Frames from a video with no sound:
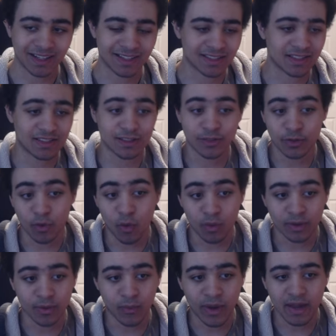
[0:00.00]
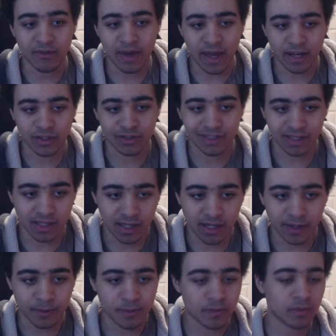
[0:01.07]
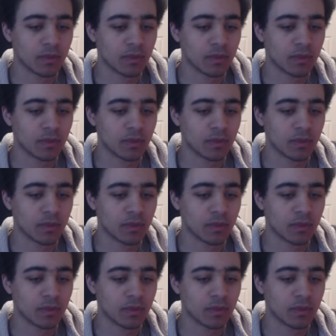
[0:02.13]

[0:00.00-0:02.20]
because this is your only way of actually getting